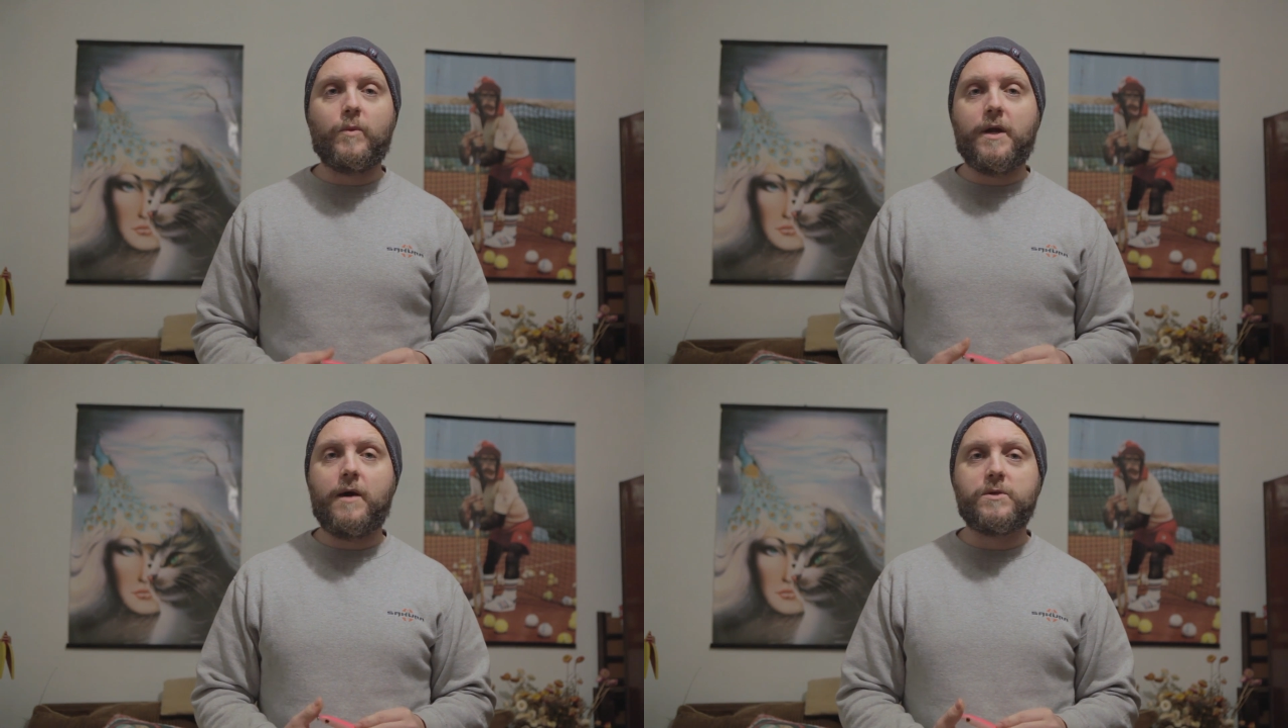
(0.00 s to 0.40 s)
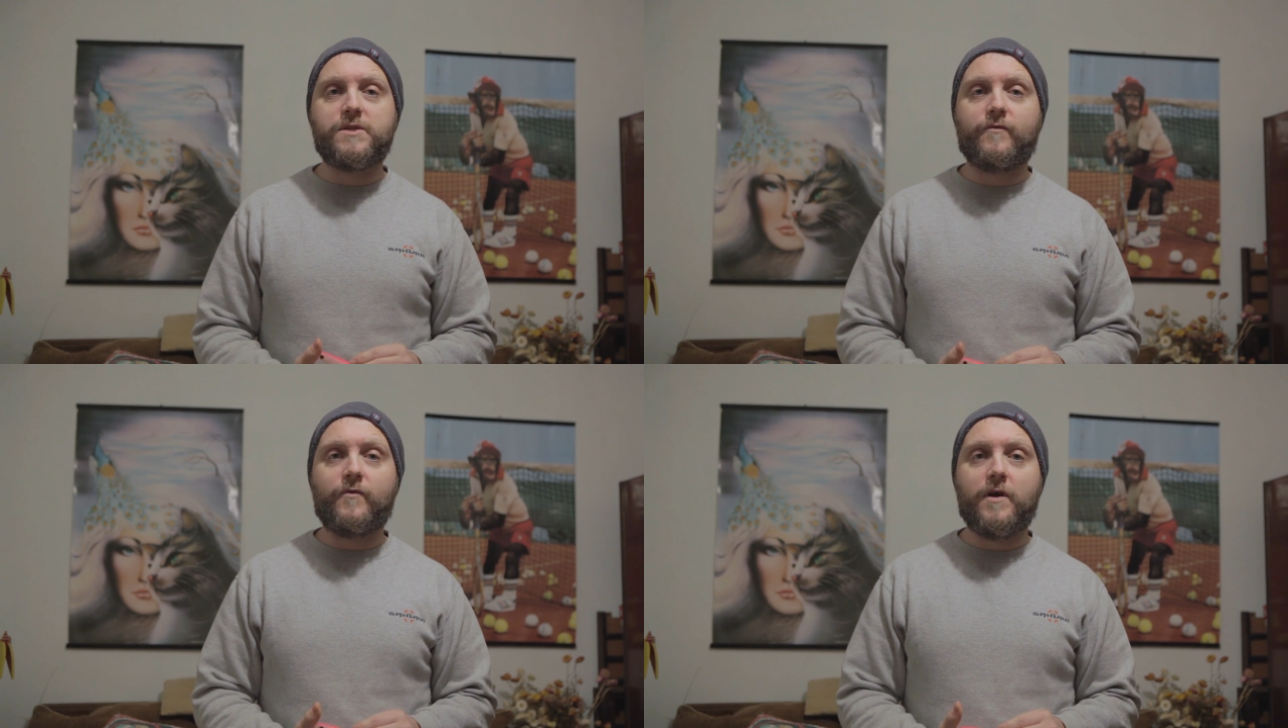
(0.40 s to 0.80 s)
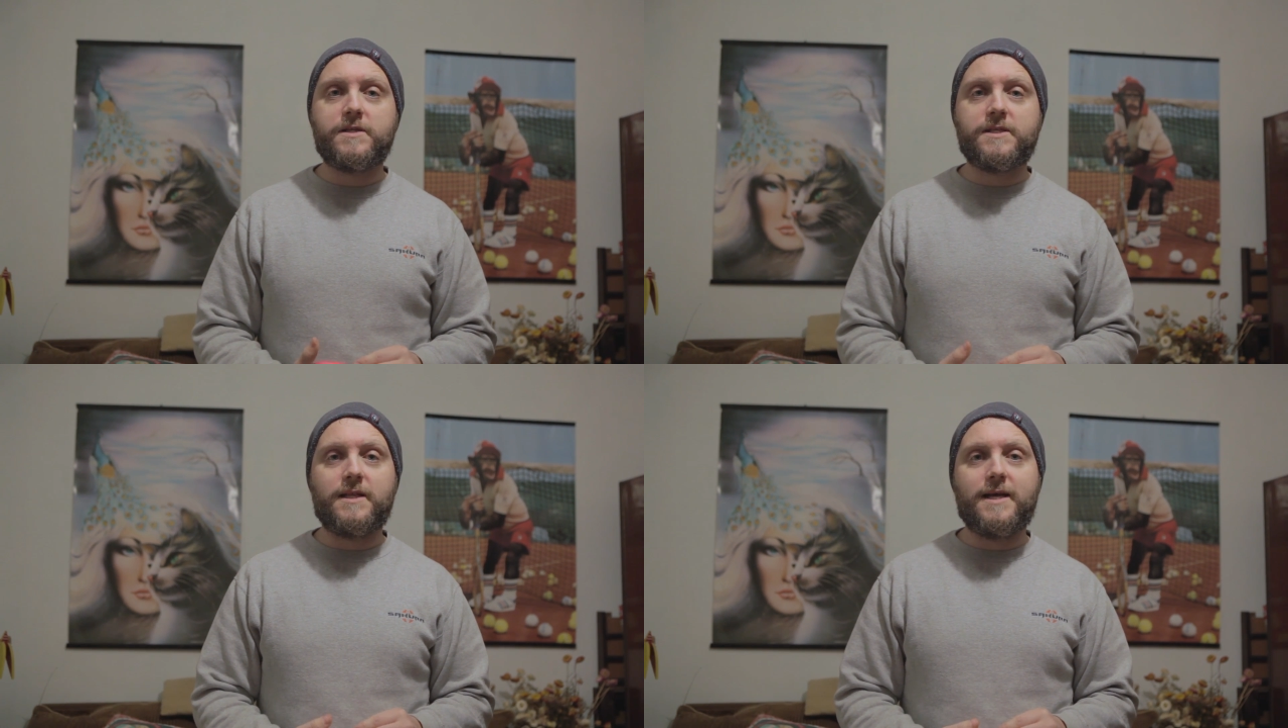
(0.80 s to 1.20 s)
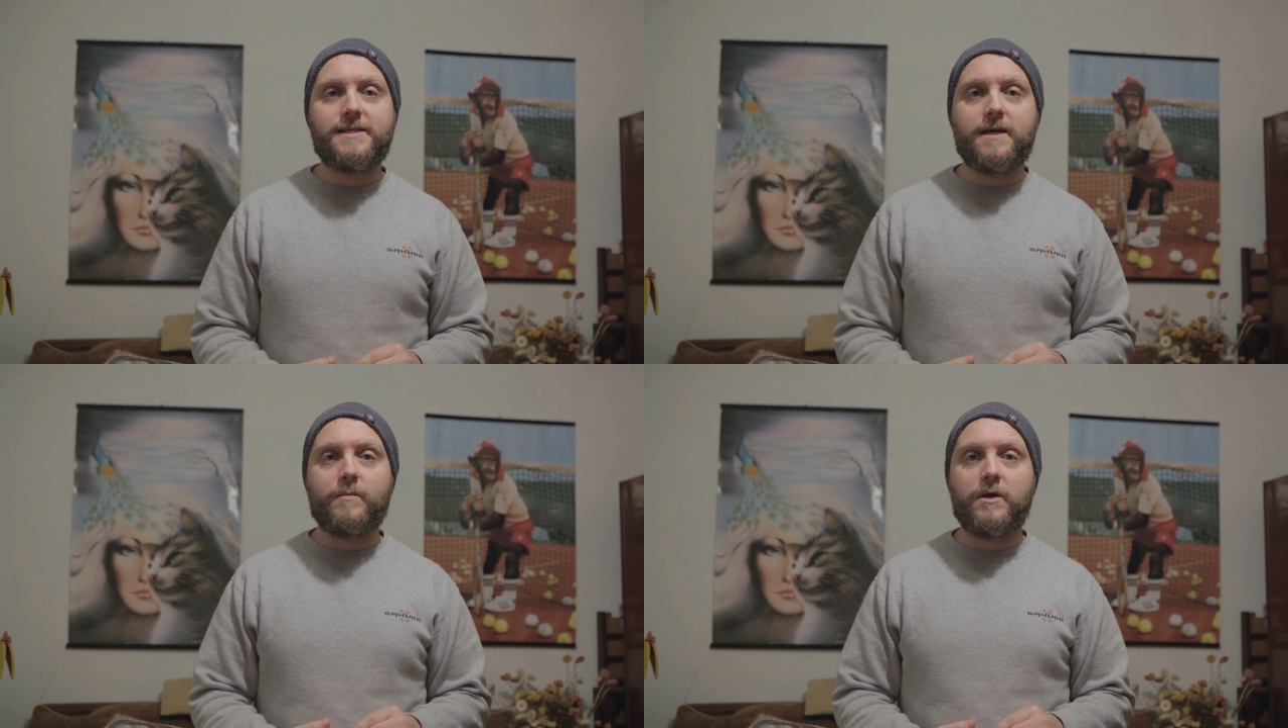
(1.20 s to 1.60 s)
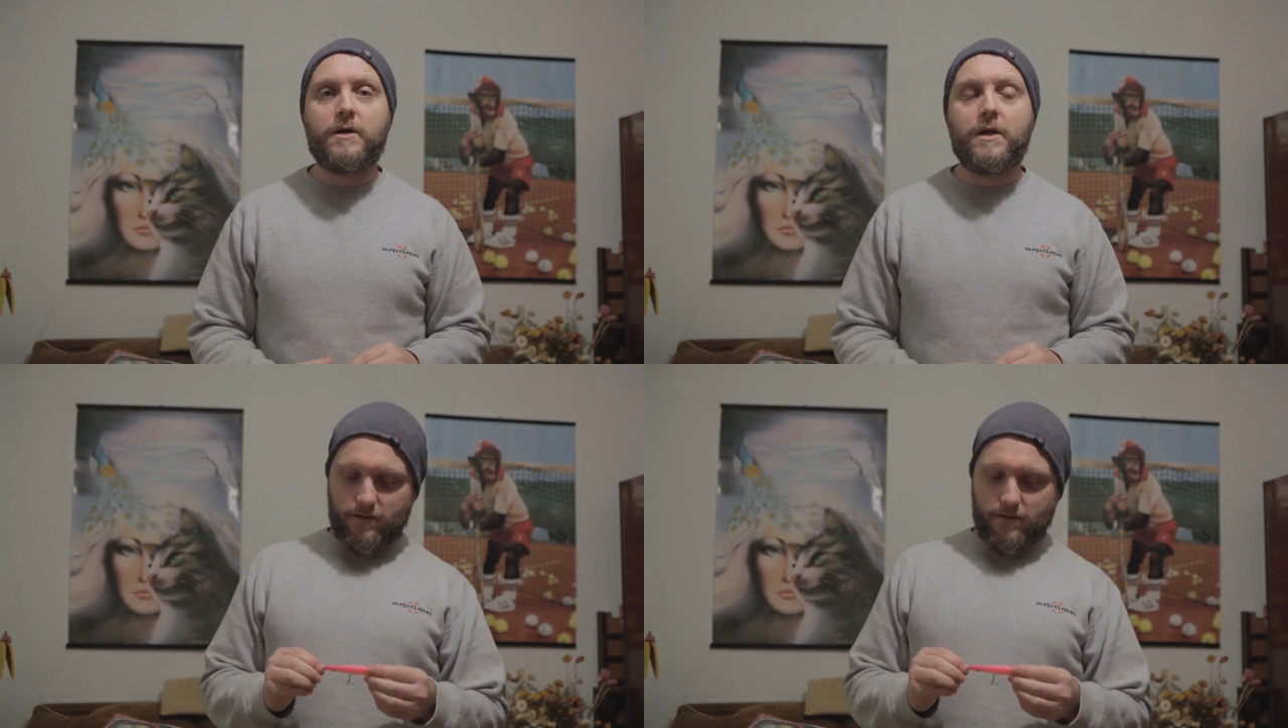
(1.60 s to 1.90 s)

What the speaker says: when I was in France last summer.